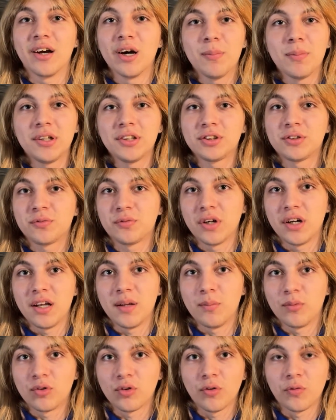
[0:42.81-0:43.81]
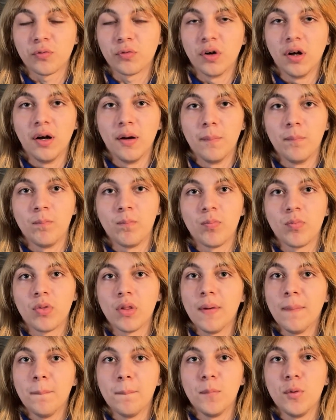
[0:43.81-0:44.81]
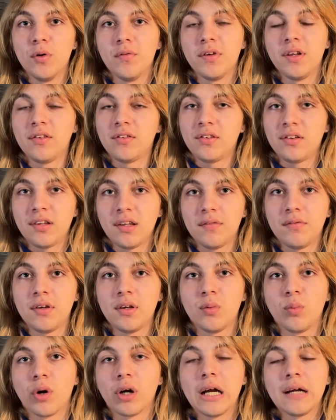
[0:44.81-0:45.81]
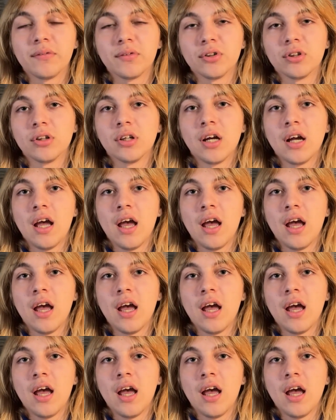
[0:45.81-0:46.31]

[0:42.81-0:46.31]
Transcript: a bunch of frames from movies, TV, wherever,